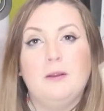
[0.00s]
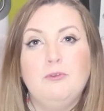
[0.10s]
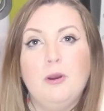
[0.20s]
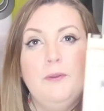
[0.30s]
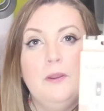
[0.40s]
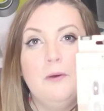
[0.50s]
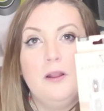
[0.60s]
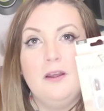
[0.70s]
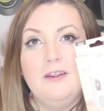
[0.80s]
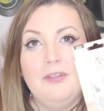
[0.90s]
I'm dropping them
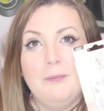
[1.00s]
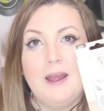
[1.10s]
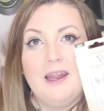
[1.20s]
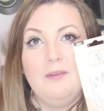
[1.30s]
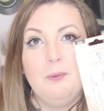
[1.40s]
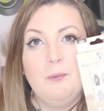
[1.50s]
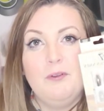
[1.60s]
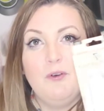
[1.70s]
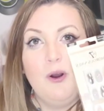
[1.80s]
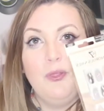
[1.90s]
all over the place, but
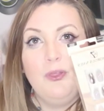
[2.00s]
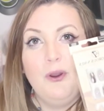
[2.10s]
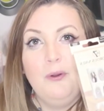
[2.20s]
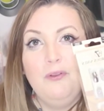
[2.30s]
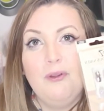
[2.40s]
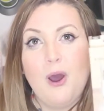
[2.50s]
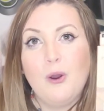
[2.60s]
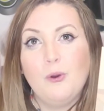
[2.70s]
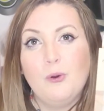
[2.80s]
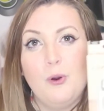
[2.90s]
we've got those
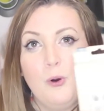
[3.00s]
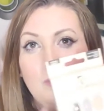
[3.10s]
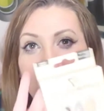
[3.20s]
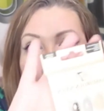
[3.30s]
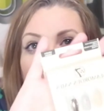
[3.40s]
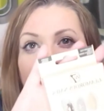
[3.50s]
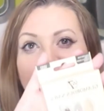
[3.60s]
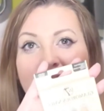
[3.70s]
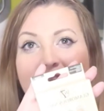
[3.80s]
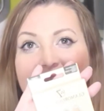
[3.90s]
gold
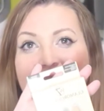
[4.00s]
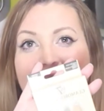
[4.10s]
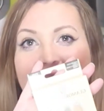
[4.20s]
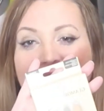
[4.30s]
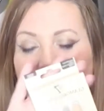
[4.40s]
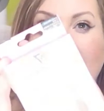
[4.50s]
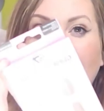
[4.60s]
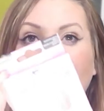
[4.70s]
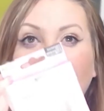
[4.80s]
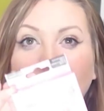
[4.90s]
ones, like,
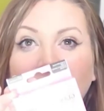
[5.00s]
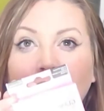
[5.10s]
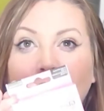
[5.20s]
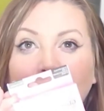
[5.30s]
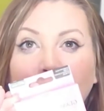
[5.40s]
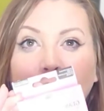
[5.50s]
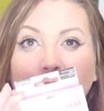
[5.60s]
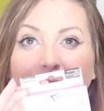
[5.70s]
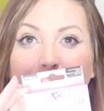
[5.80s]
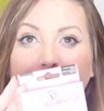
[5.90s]
and then we've got
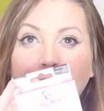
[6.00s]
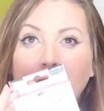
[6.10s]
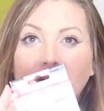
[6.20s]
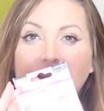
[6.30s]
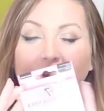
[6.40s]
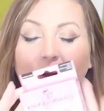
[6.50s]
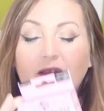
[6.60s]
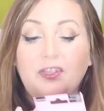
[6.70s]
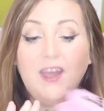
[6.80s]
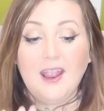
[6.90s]
those pink ones as
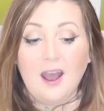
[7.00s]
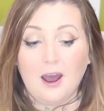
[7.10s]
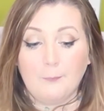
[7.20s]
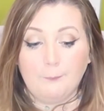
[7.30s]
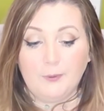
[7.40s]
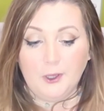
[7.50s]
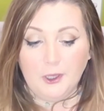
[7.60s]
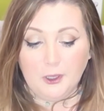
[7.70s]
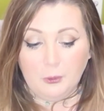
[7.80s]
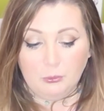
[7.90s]
well. They are
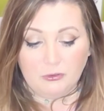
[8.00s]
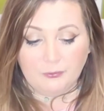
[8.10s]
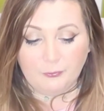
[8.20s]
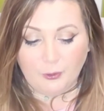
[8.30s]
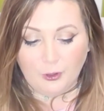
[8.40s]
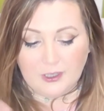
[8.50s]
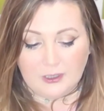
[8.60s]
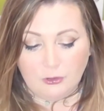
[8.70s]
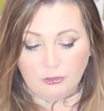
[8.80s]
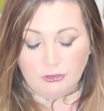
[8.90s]
beautiful
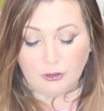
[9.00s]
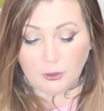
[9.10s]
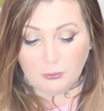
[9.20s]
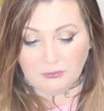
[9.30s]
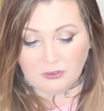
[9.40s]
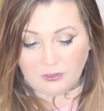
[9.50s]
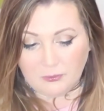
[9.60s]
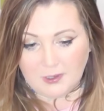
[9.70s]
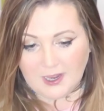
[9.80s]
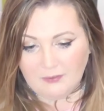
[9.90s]
and stones
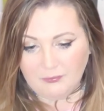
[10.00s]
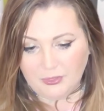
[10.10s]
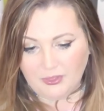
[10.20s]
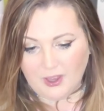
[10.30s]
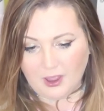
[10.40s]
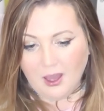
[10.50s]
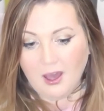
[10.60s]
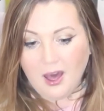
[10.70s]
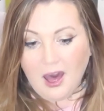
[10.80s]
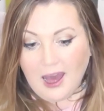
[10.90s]
on them and everything.
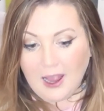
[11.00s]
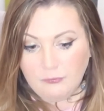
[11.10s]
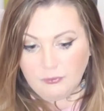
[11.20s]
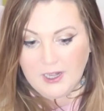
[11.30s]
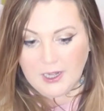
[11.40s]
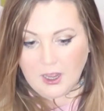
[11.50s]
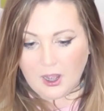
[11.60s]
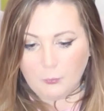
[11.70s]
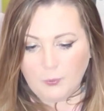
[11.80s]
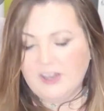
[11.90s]
I really
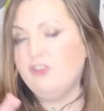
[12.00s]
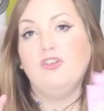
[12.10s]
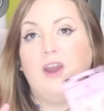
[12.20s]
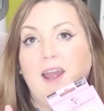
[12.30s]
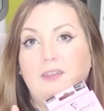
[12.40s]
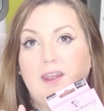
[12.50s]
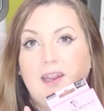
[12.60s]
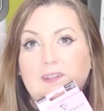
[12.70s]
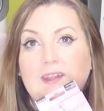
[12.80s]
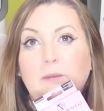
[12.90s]
can't wait to try
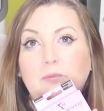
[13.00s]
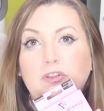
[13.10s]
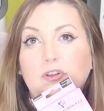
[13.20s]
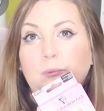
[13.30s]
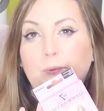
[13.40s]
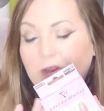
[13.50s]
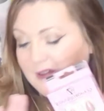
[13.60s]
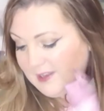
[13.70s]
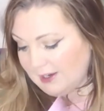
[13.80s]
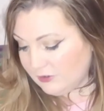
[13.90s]
these. I'm super
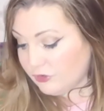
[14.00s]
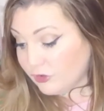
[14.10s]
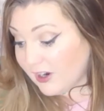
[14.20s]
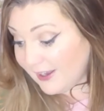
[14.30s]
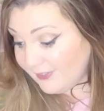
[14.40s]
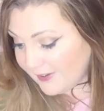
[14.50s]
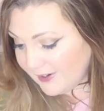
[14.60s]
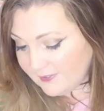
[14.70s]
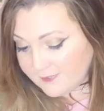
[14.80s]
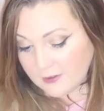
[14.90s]
excited to try
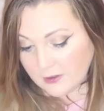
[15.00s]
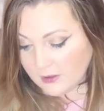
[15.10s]
these.